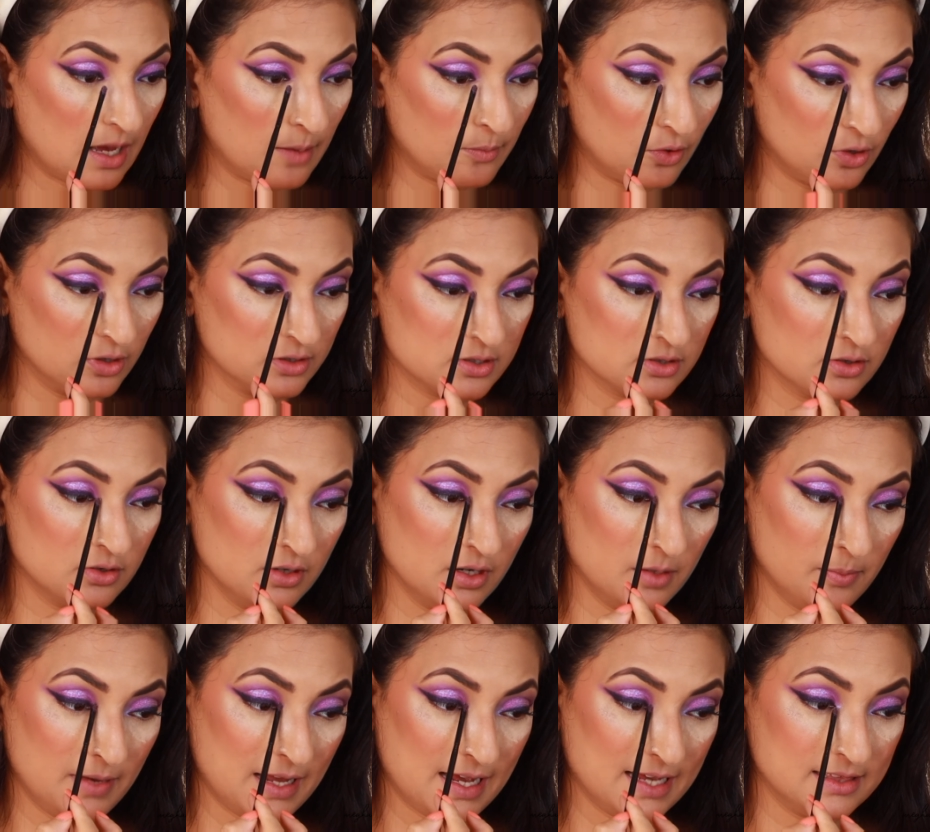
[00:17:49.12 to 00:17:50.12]
I'm also going to
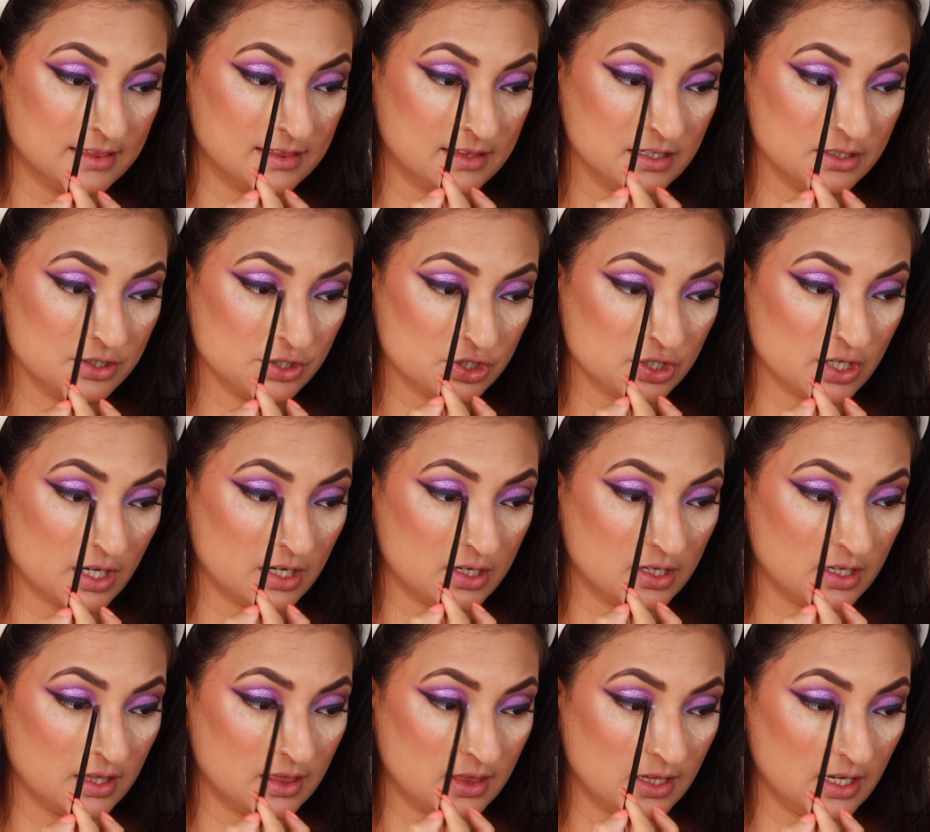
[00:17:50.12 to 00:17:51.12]
apply this shade
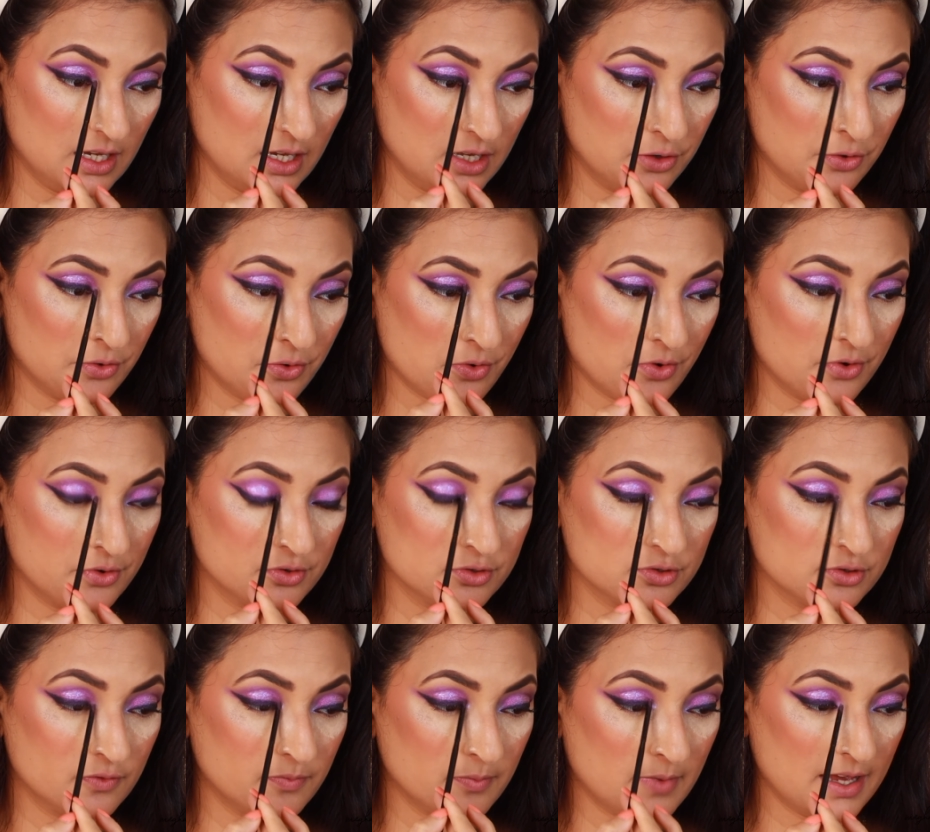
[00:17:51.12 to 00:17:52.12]
in the inner corners
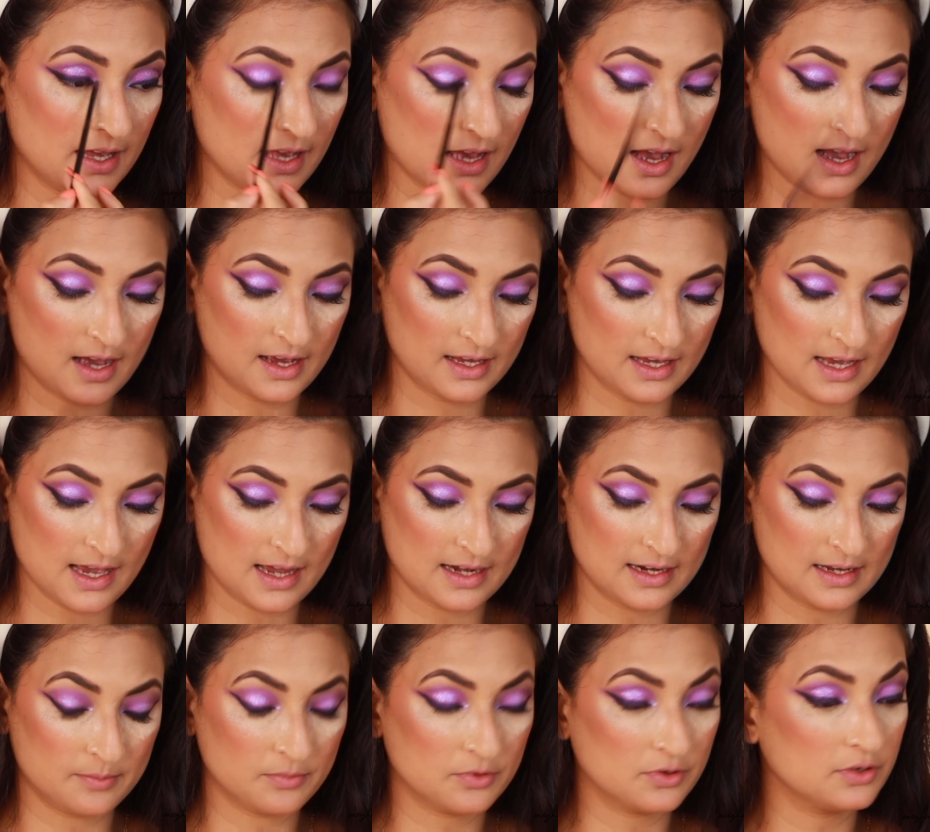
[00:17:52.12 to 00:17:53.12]
of my eye, and
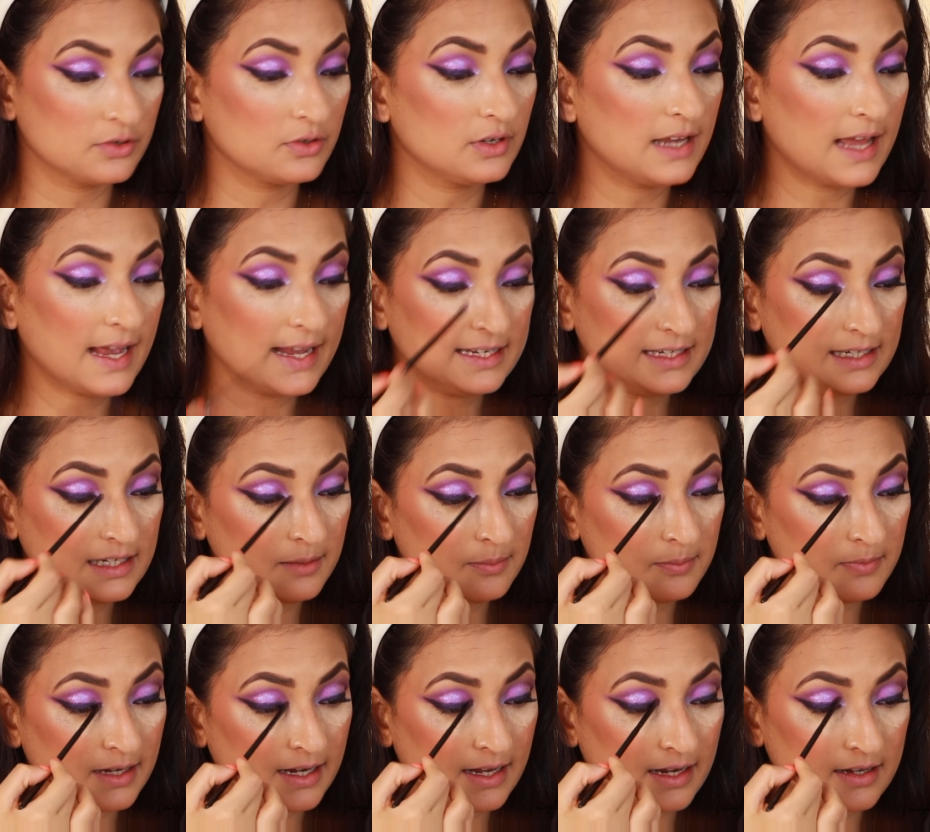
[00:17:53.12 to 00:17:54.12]
I'm going to lightly
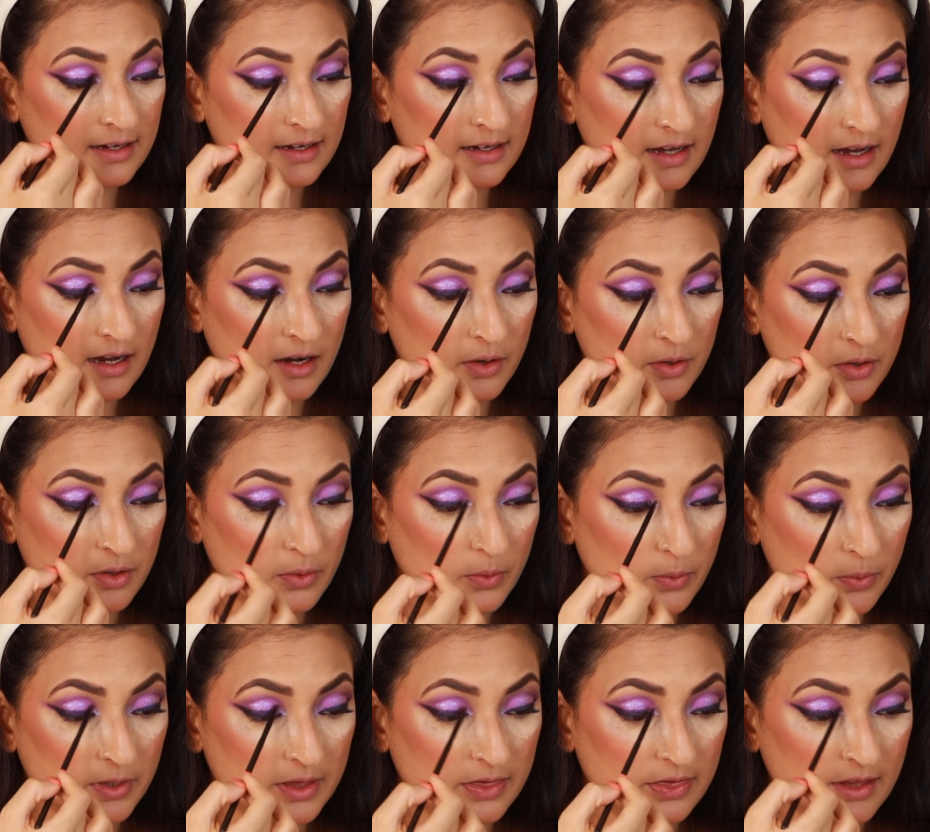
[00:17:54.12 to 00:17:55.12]
blend it out
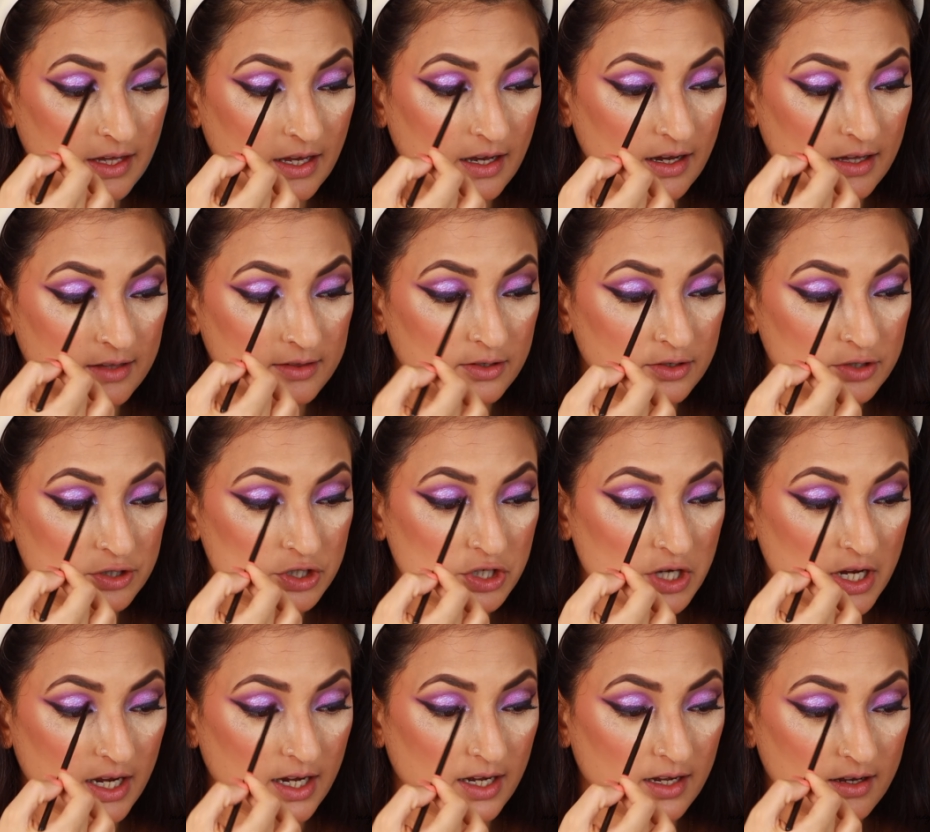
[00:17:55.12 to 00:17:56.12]
with the other
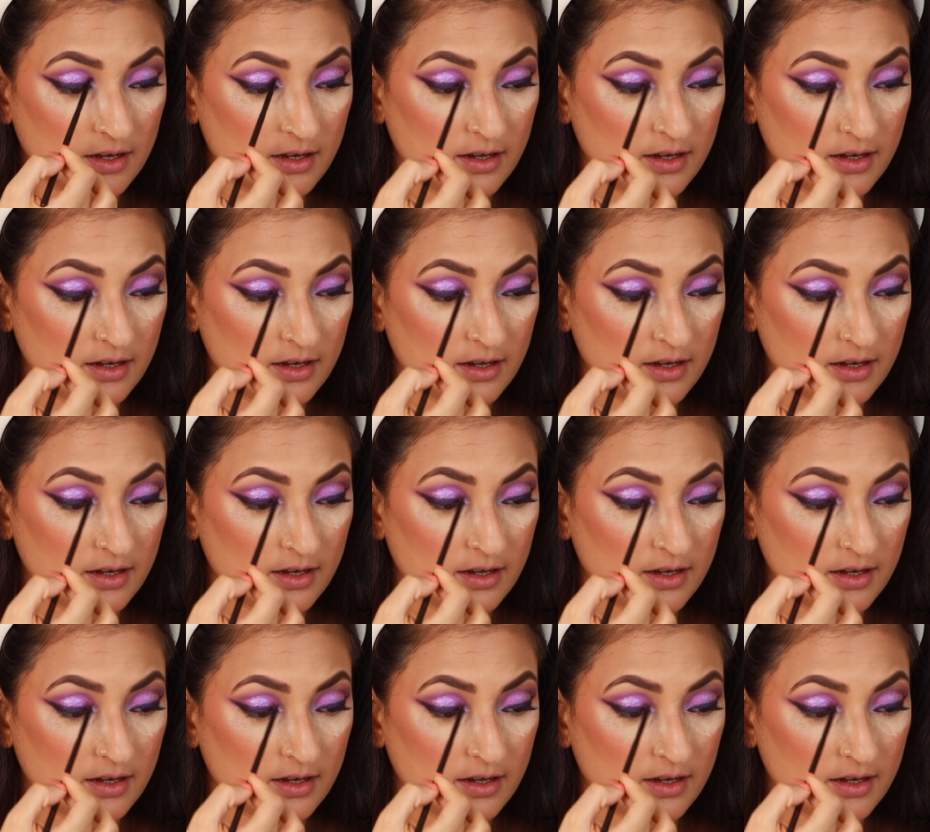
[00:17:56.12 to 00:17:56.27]
shade.